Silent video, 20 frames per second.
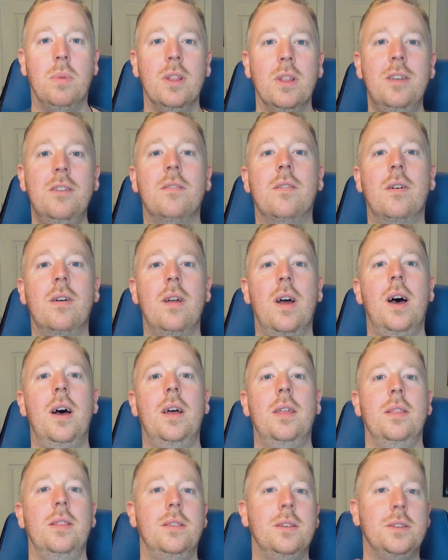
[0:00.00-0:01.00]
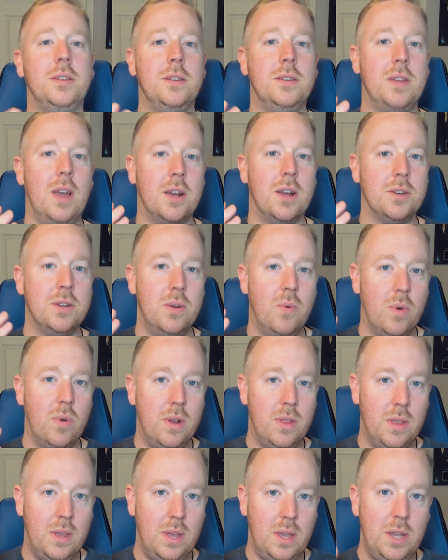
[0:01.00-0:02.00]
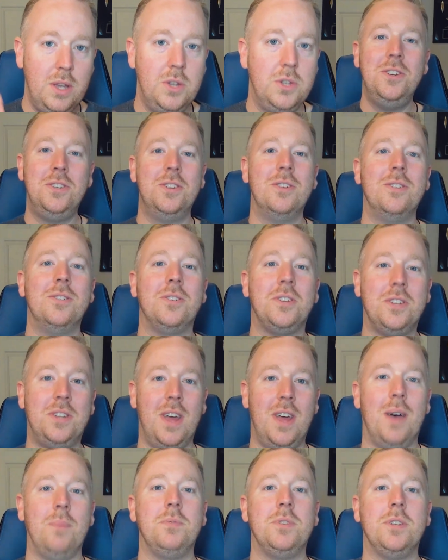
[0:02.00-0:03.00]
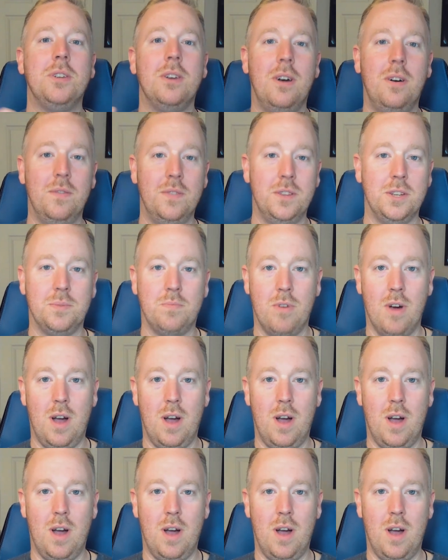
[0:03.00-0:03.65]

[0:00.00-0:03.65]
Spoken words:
Believe it or not, this is actually one of the easier steps of